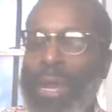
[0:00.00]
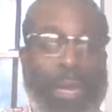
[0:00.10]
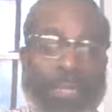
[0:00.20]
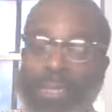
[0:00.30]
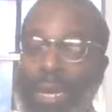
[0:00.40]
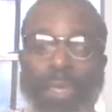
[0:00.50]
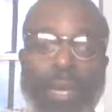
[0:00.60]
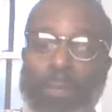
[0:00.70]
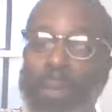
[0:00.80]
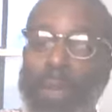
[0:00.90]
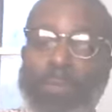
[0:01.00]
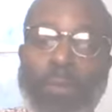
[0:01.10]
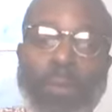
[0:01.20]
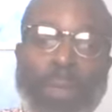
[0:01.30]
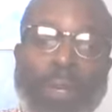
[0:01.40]
I just gotta let it play
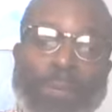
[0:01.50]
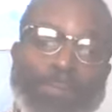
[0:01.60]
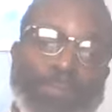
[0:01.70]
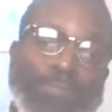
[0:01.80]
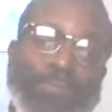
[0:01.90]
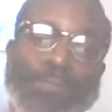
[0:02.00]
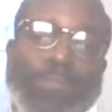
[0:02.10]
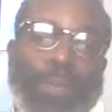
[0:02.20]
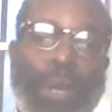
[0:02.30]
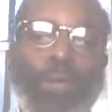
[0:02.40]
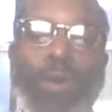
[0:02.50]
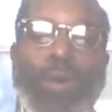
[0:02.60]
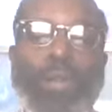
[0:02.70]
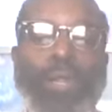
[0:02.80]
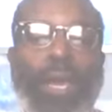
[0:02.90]
for a minute. Y'all come
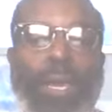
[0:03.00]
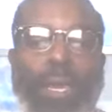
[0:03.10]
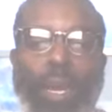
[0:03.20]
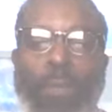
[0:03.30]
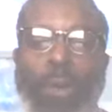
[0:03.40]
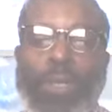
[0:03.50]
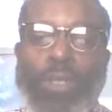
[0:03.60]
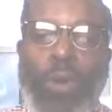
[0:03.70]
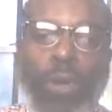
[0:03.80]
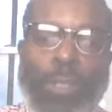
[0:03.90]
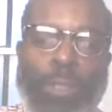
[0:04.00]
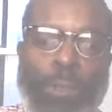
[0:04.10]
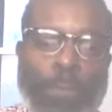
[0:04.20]
on and lock in. Come on and join us.